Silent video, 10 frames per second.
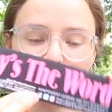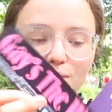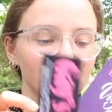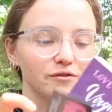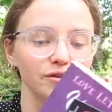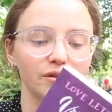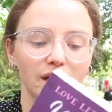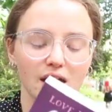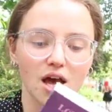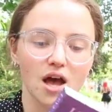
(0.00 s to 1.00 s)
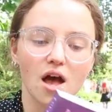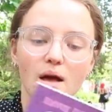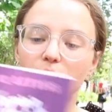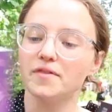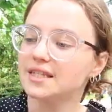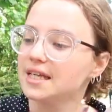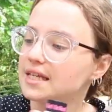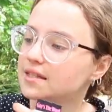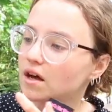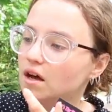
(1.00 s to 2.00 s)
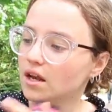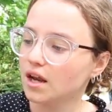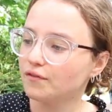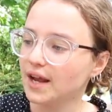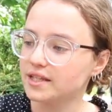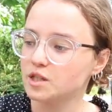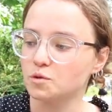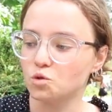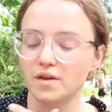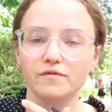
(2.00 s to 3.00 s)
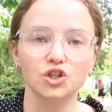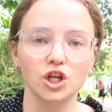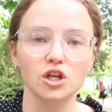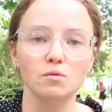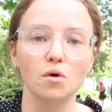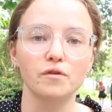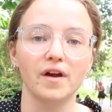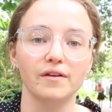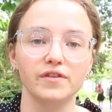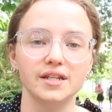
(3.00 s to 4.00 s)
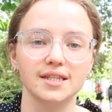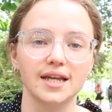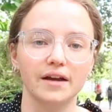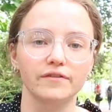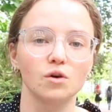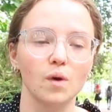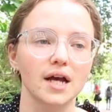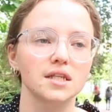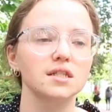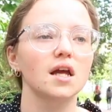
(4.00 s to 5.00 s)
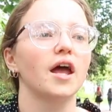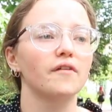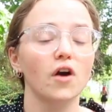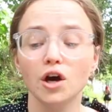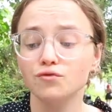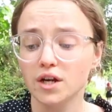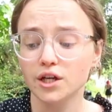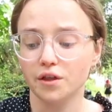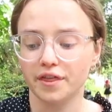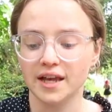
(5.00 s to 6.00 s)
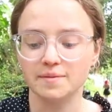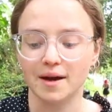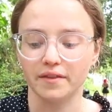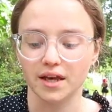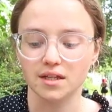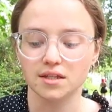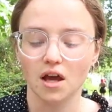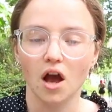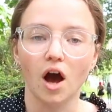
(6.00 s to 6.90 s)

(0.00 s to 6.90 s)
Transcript: Wonderful. Very nice. But this is the love letters between Virginia Woolf and Vita Sackville West, and I've heard really good things about this.